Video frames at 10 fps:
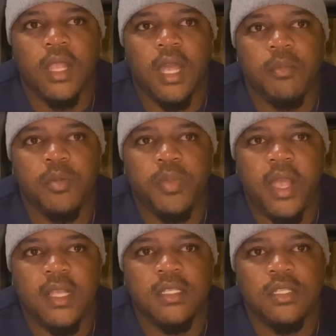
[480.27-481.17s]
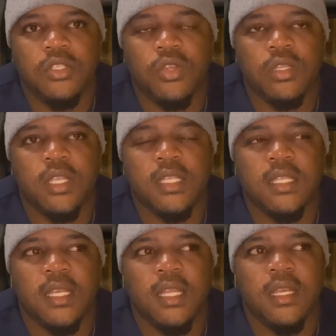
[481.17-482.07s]
He passed his drug test,
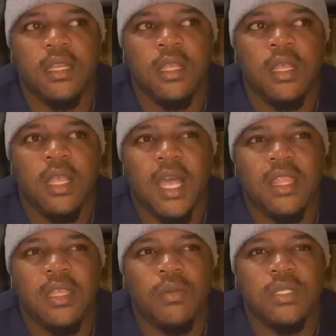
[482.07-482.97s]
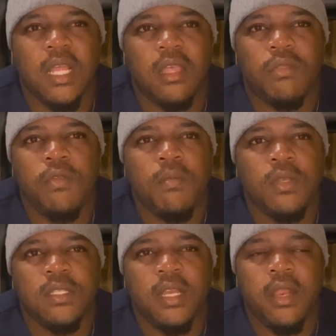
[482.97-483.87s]
and then I think it was like 3
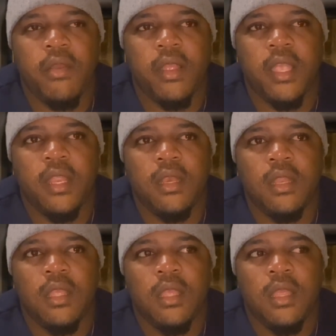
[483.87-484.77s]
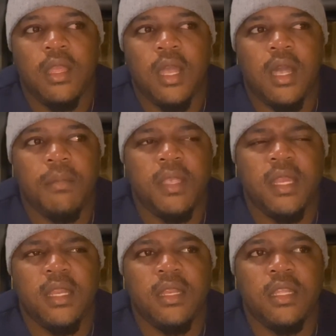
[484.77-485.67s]
months later again, he had
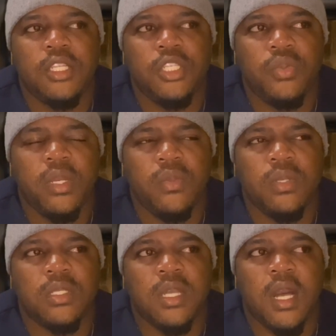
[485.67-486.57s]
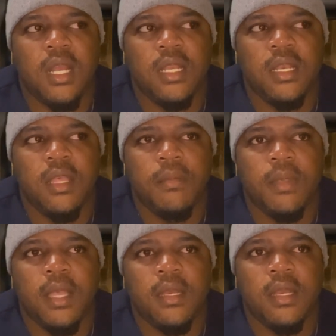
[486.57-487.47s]
an issue, and he was calling them,
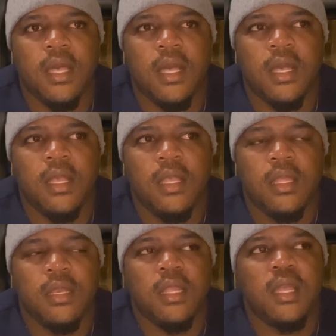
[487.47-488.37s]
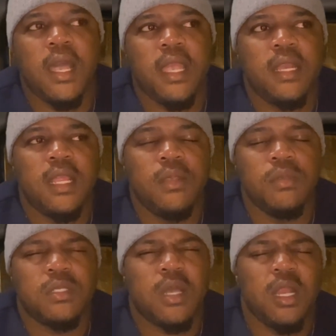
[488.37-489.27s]
and the guy that he
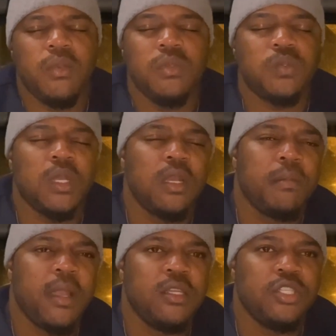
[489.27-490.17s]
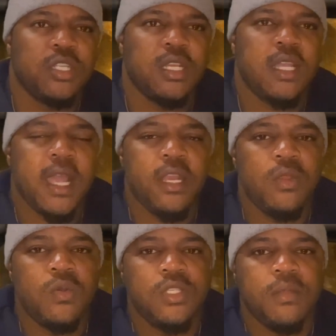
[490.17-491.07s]
was calling was one of the managers, and the guy
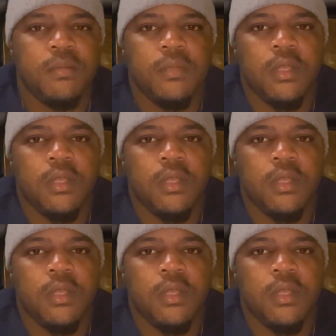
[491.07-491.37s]
knows him